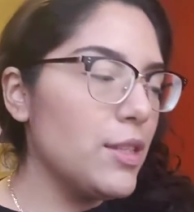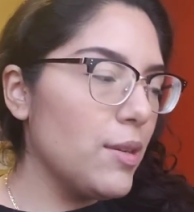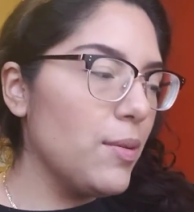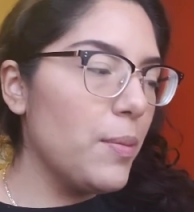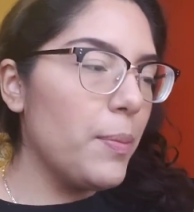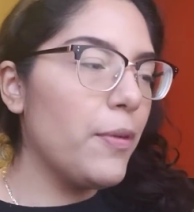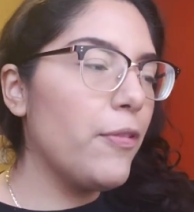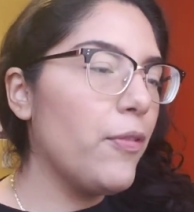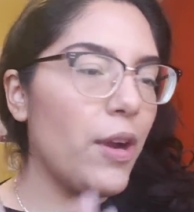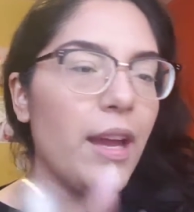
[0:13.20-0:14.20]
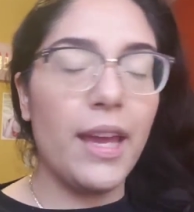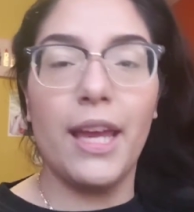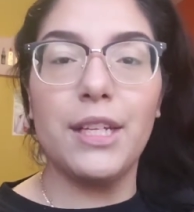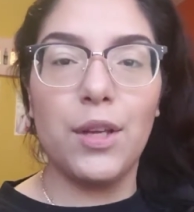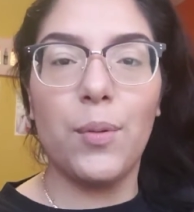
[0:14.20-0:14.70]
so before I
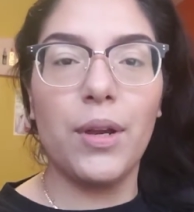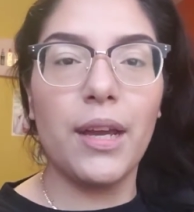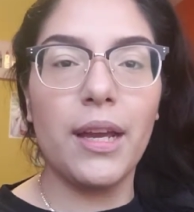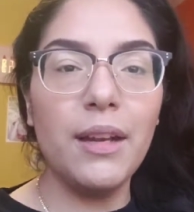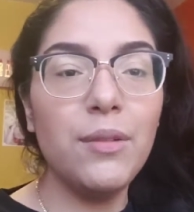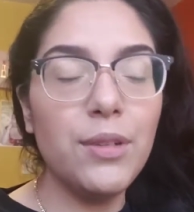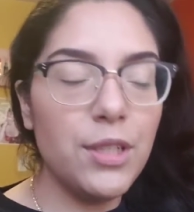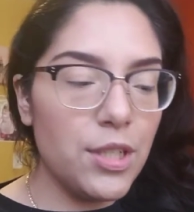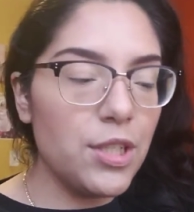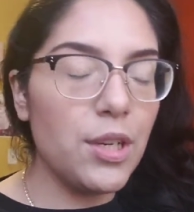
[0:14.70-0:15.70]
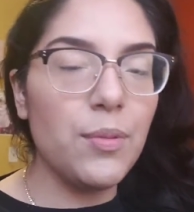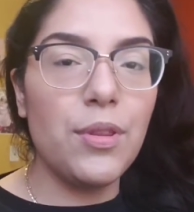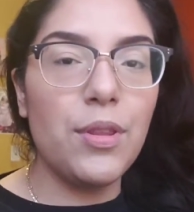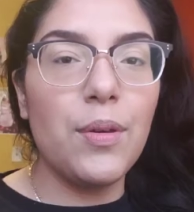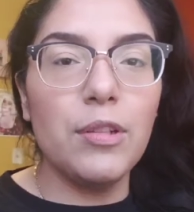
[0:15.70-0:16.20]
head to work, I kind of wanted to share
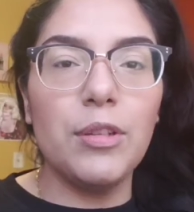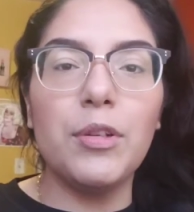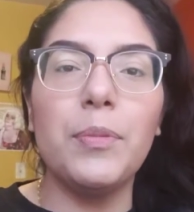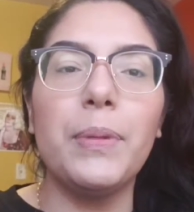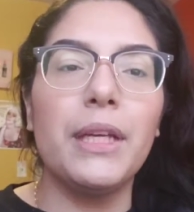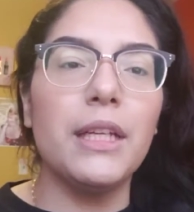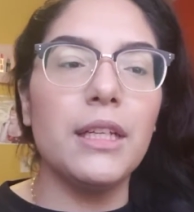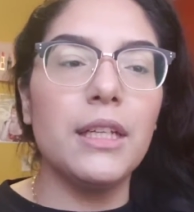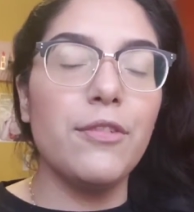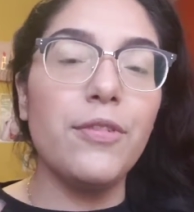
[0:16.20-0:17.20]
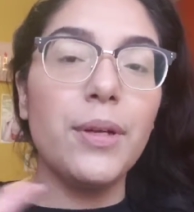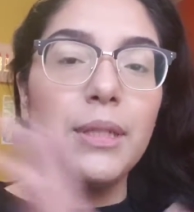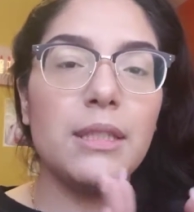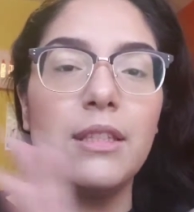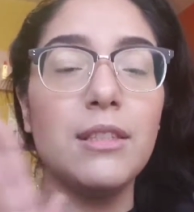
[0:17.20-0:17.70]
with you a little bit,
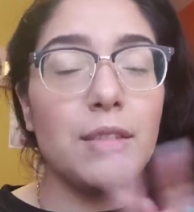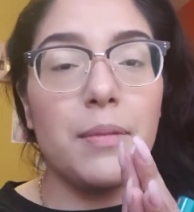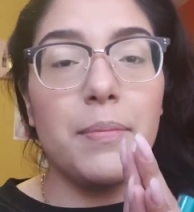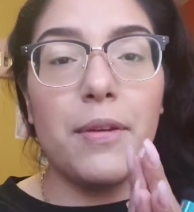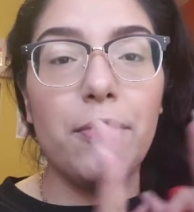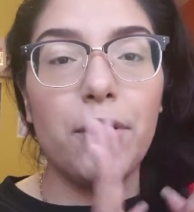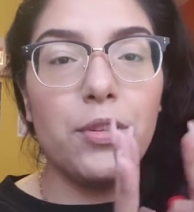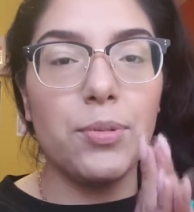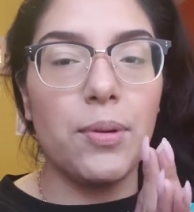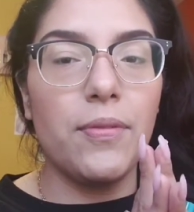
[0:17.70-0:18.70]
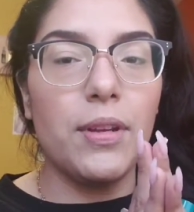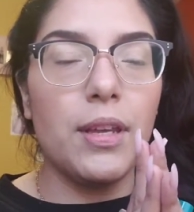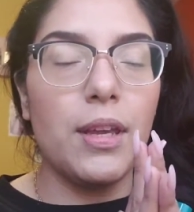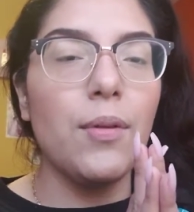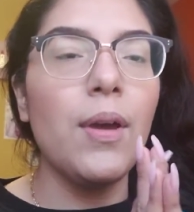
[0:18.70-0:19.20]
this is going to be a very short
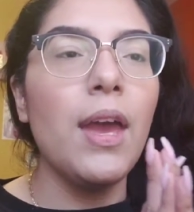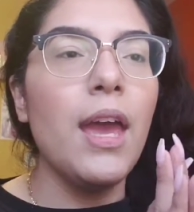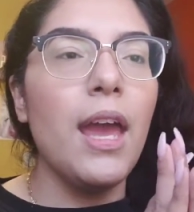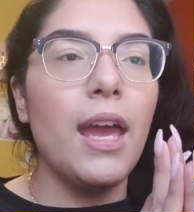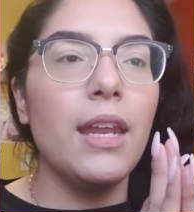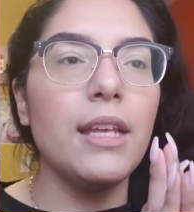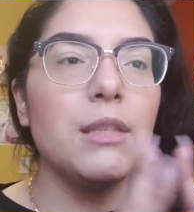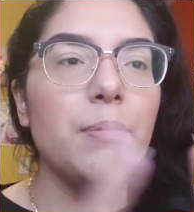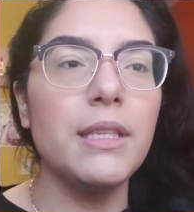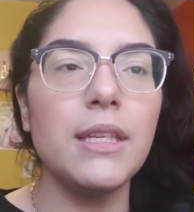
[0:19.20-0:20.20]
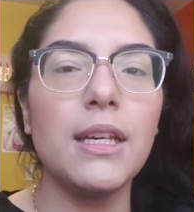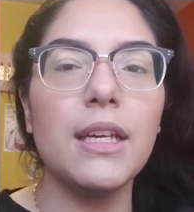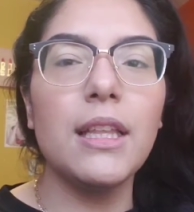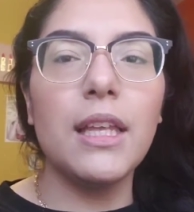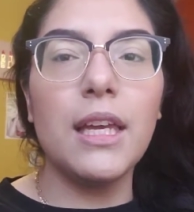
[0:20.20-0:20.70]
video, and it's
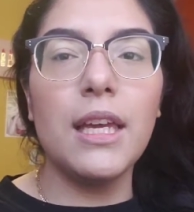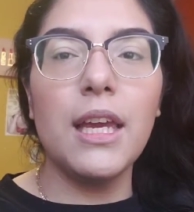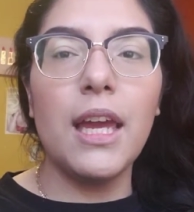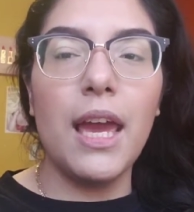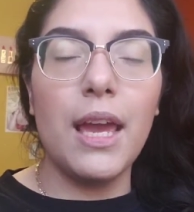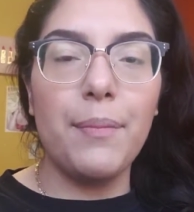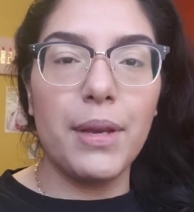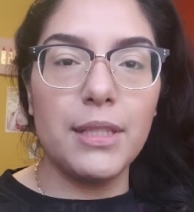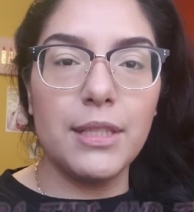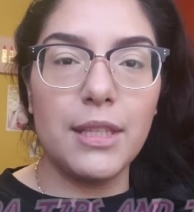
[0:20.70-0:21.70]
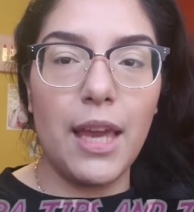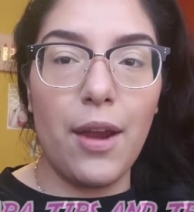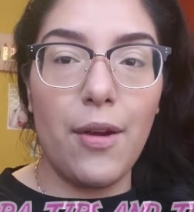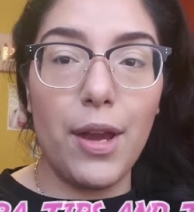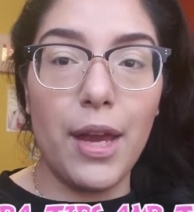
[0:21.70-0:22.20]
basically a
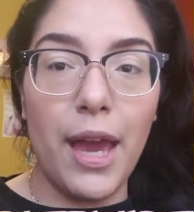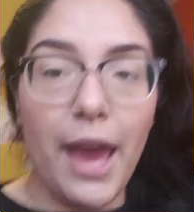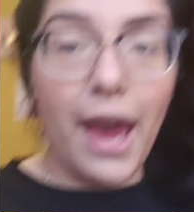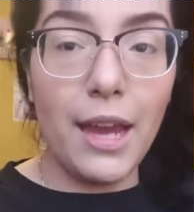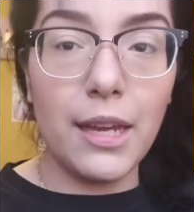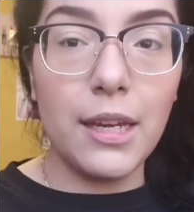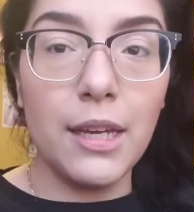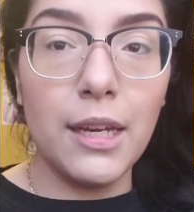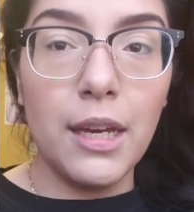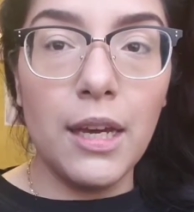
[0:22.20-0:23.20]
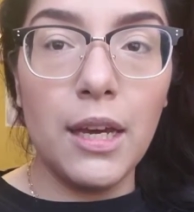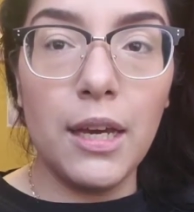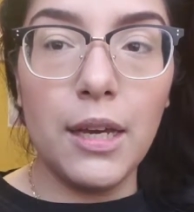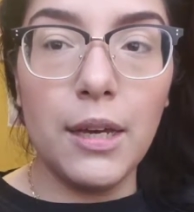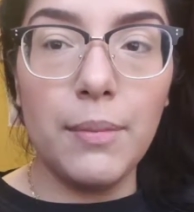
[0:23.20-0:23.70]
mascara hack.
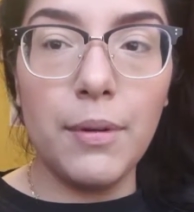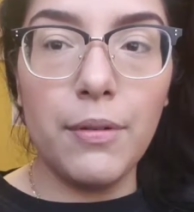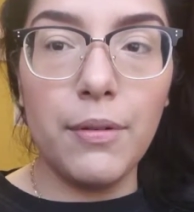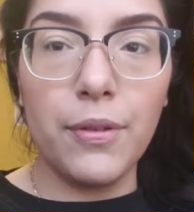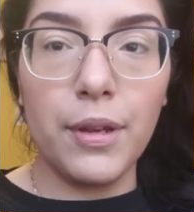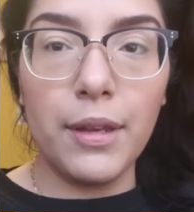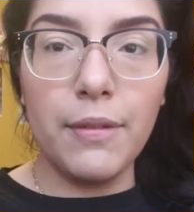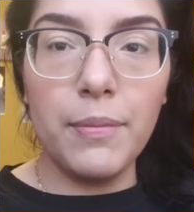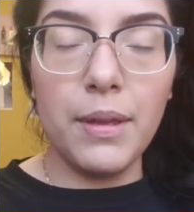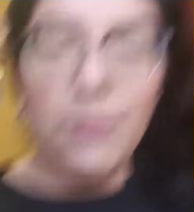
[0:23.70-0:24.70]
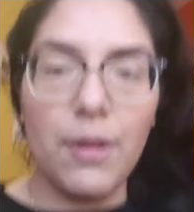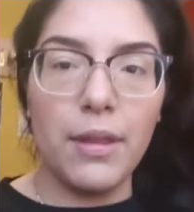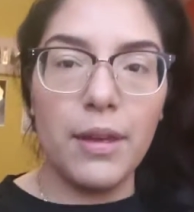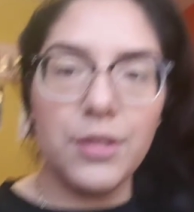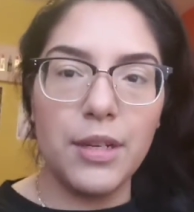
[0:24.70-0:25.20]
Forgive me
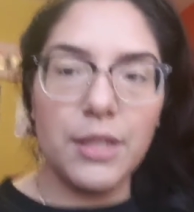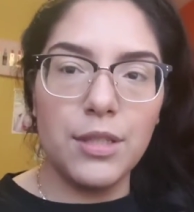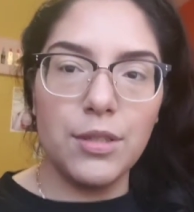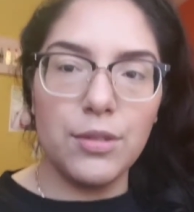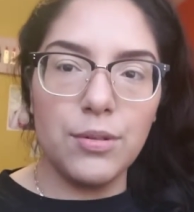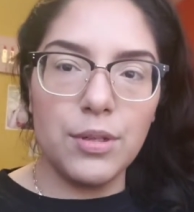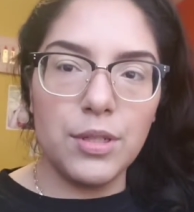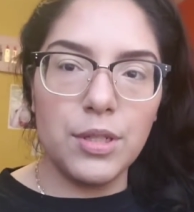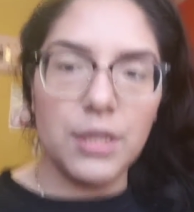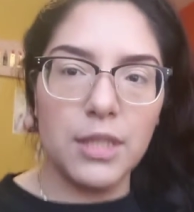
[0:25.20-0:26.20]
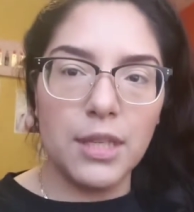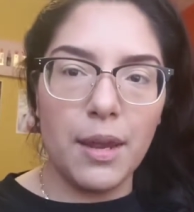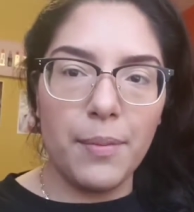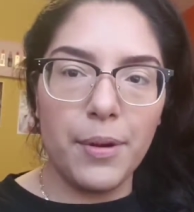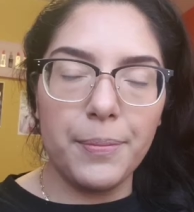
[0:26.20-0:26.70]
while I try to adjust this
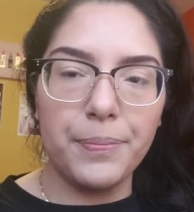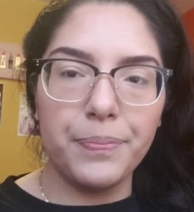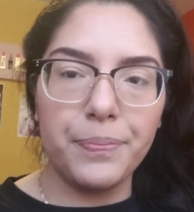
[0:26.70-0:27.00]
camera.